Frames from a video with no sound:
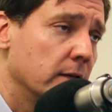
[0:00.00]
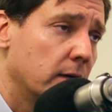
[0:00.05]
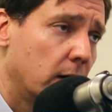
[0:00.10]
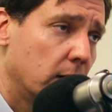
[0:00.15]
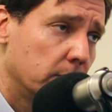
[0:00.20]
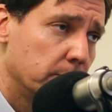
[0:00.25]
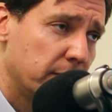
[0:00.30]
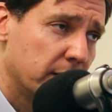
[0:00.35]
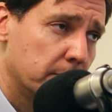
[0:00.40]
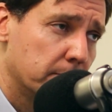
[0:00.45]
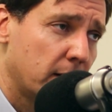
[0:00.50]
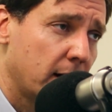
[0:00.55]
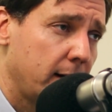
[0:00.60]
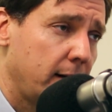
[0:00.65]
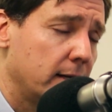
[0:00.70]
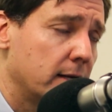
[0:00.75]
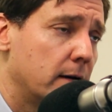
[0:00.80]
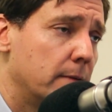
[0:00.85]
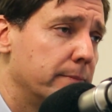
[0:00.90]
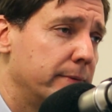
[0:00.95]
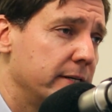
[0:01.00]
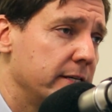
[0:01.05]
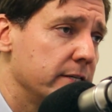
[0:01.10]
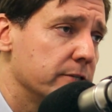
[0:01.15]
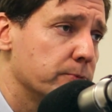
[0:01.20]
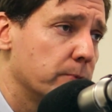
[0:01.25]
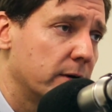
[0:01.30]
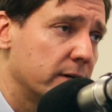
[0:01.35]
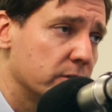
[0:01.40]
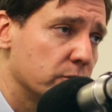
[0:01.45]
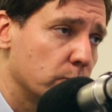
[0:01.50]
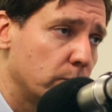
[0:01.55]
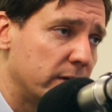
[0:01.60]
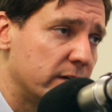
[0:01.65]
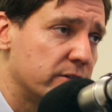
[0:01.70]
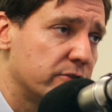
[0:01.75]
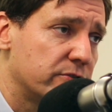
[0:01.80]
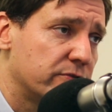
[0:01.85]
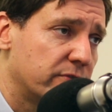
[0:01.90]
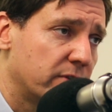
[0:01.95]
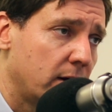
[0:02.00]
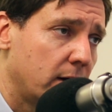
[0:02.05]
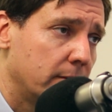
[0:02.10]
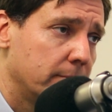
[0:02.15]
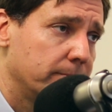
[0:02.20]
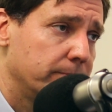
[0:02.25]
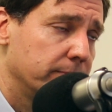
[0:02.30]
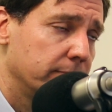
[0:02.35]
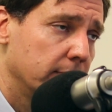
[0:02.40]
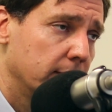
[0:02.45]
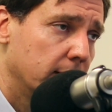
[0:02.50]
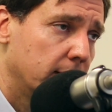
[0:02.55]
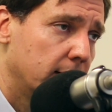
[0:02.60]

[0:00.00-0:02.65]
Our big mining companies want to switch from